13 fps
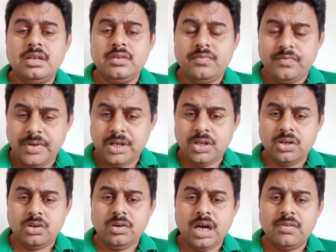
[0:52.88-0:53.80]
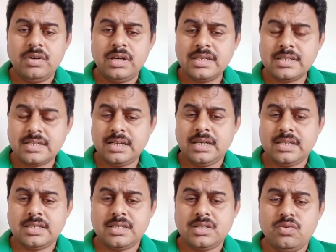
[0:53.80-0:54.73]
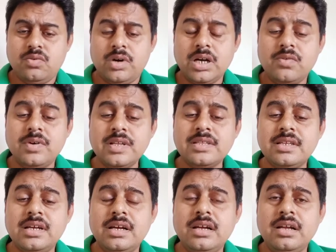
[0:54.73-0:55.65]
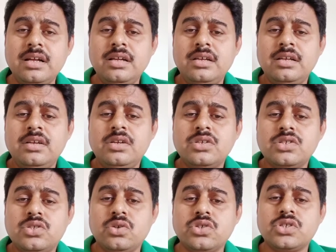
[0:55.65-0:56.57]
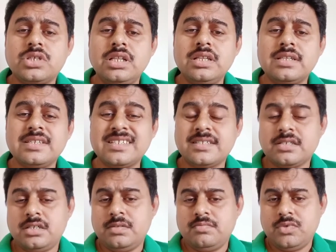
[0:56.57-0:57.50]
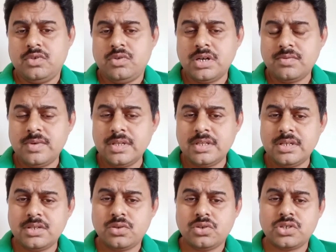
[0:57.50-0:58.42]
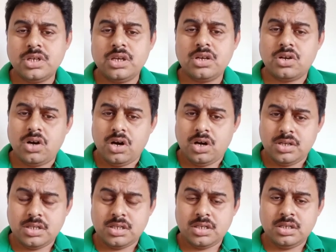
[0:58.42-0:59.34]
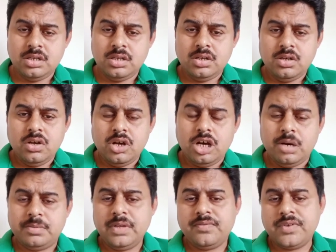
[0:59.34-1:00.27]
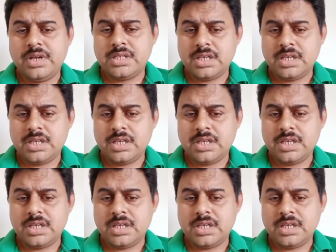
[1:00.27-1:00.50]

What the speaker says: video, I will discuss what was the social system, what was the social cause of the French